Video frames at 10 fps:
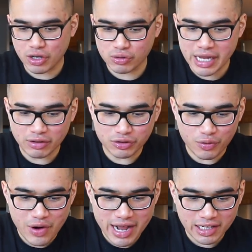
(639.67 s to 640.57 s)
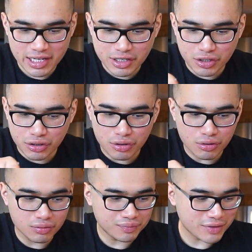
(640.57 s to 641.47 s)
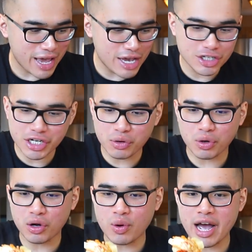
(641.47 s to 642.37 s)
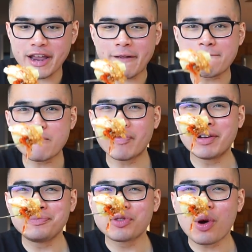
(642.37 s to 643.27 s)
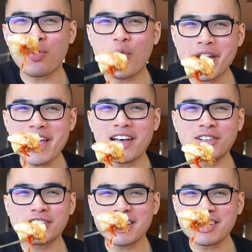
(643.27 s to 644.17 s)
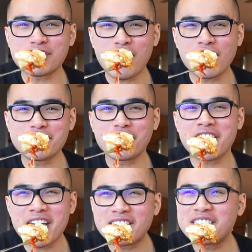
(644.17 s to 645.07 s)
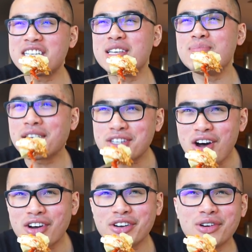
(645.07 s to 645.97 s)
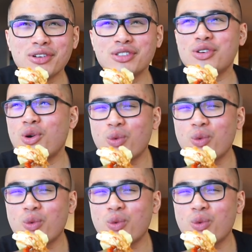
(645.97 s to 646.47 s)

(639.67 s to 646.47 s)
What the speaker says: goes out directly to Asia worldwide. What else is on your KFC, McDonald's, or